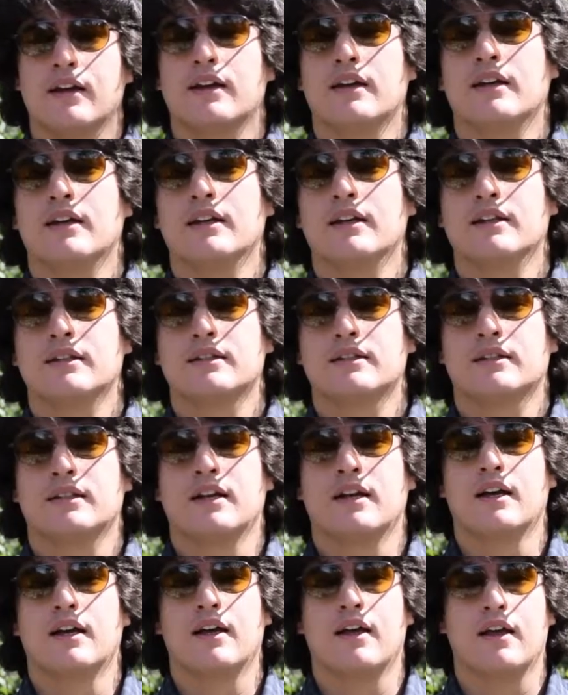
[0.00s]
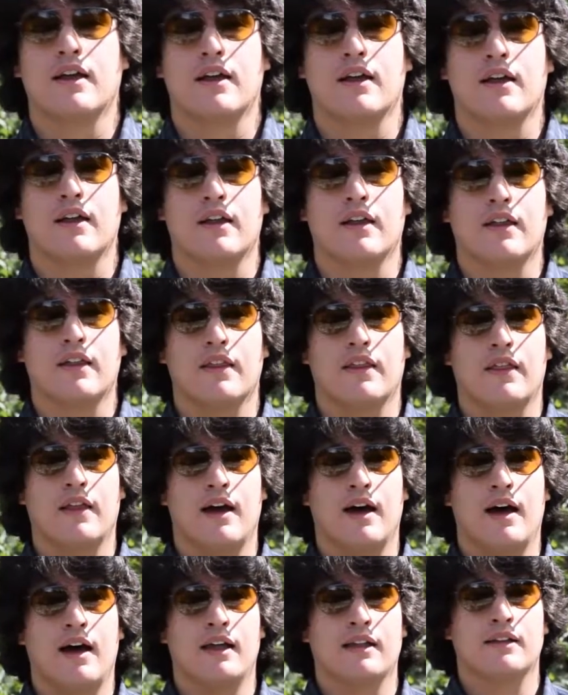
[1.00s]
is
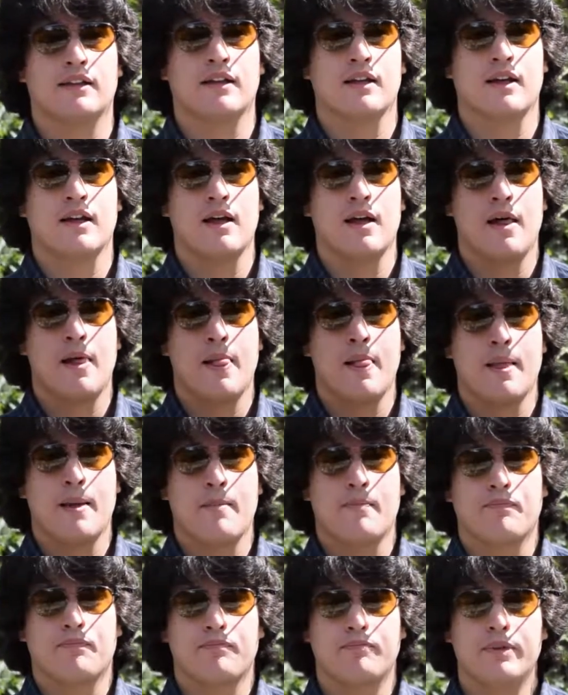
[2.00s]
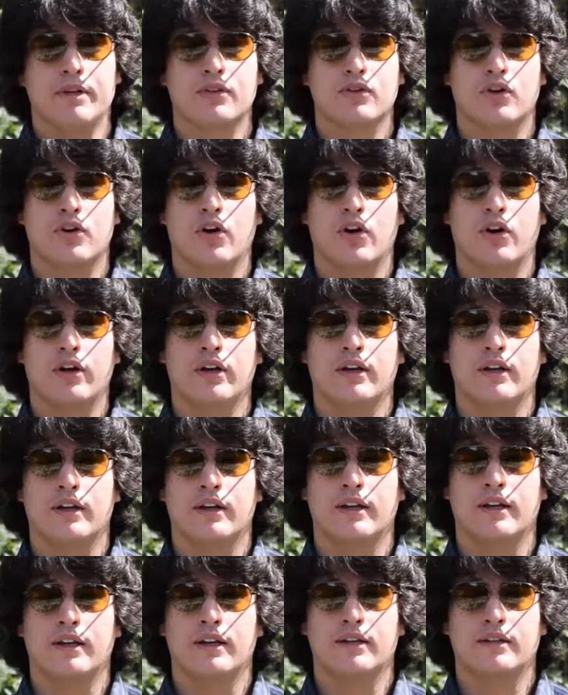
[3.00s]
that Bitcoin
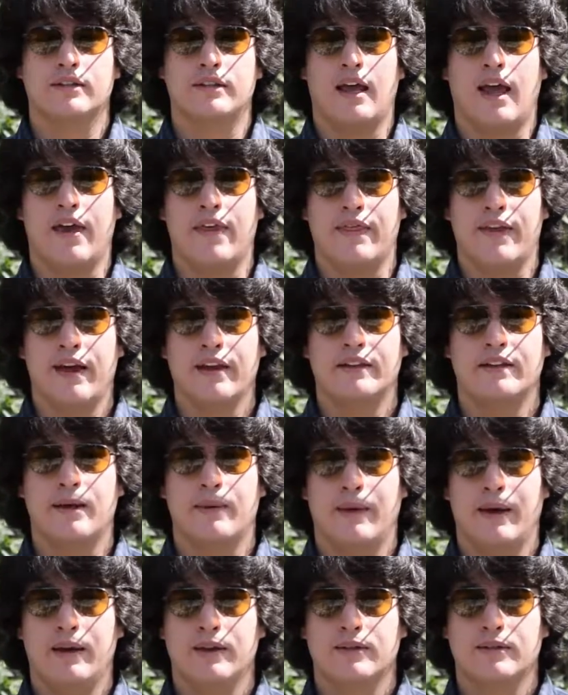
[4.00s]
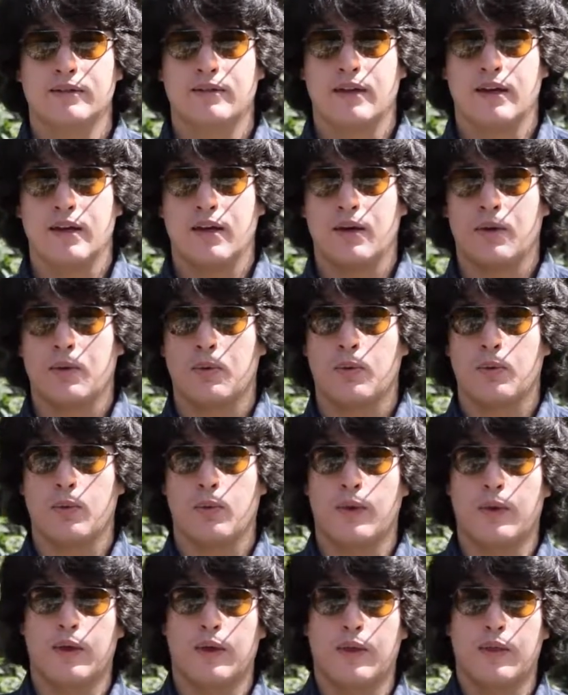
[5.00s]
is a database
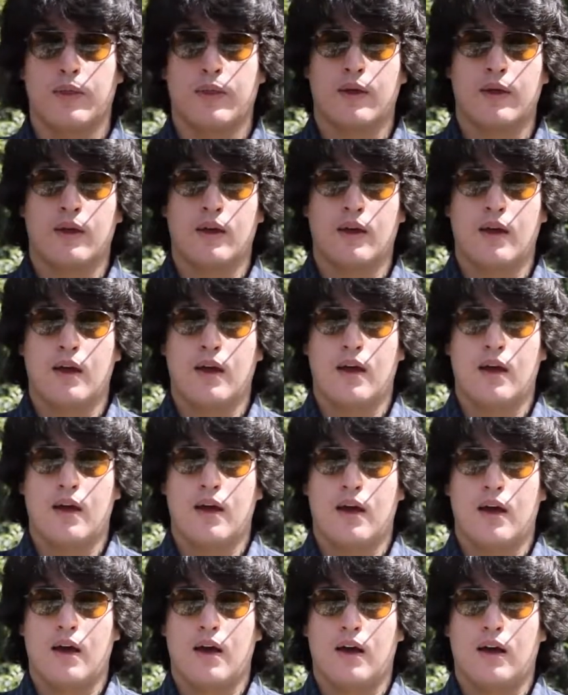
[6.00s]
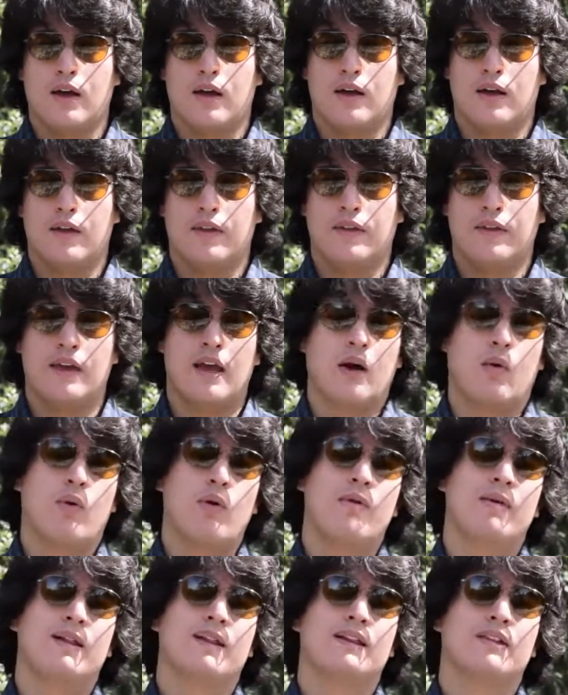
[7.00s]
with the
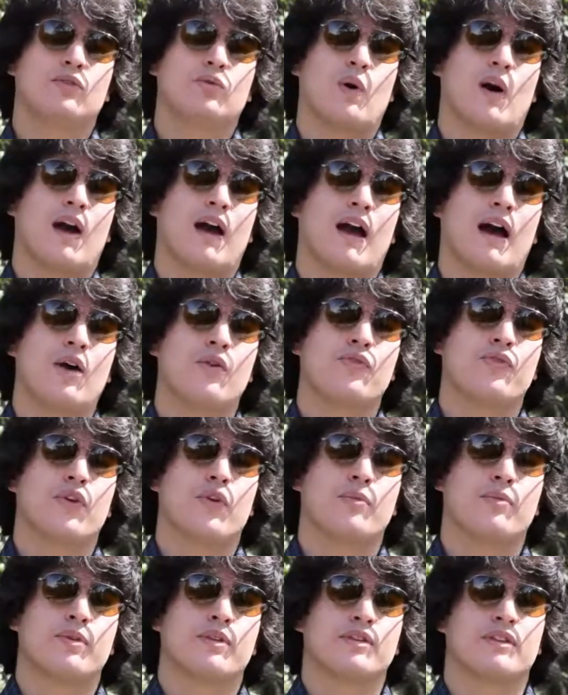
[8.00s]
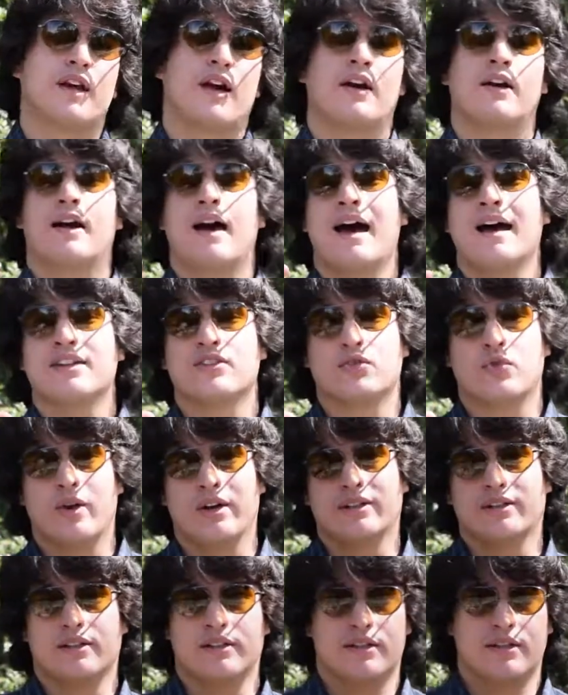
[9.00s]
equivalent to account numbers are
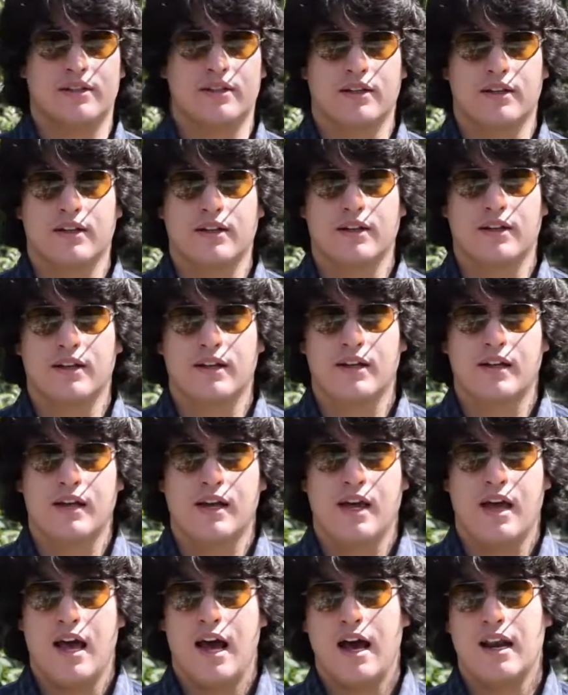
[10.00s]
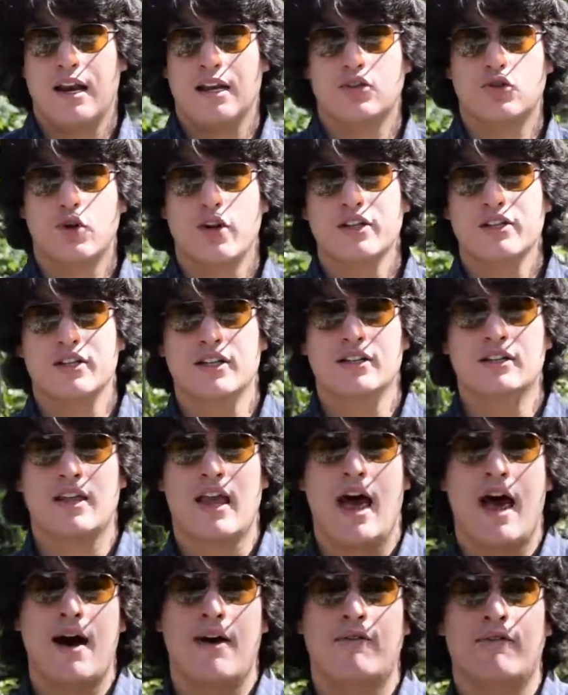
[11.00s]
addresses. And addresses
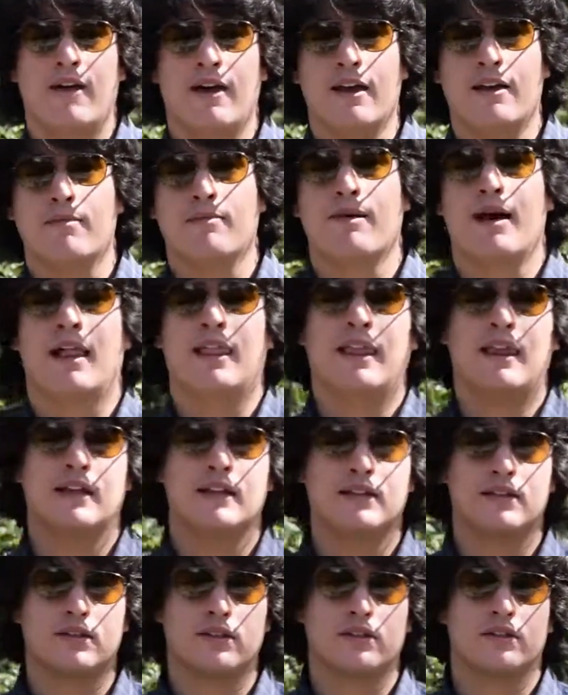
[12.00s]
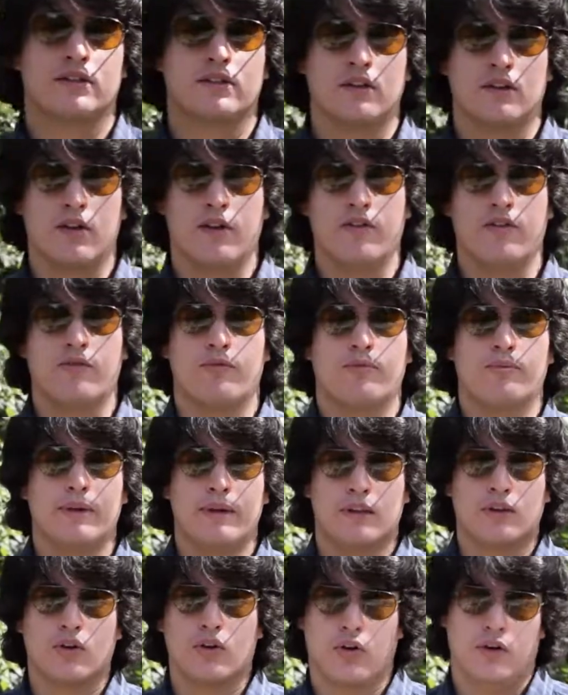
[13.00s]
have a balance
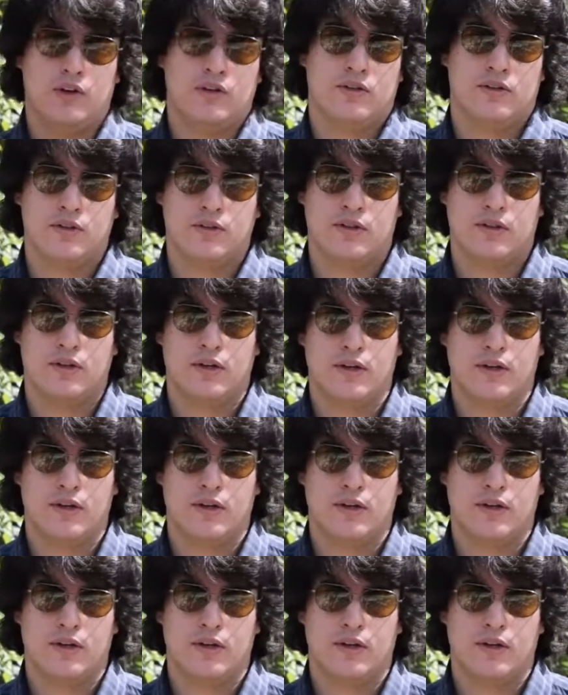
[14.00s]
Bitcoins.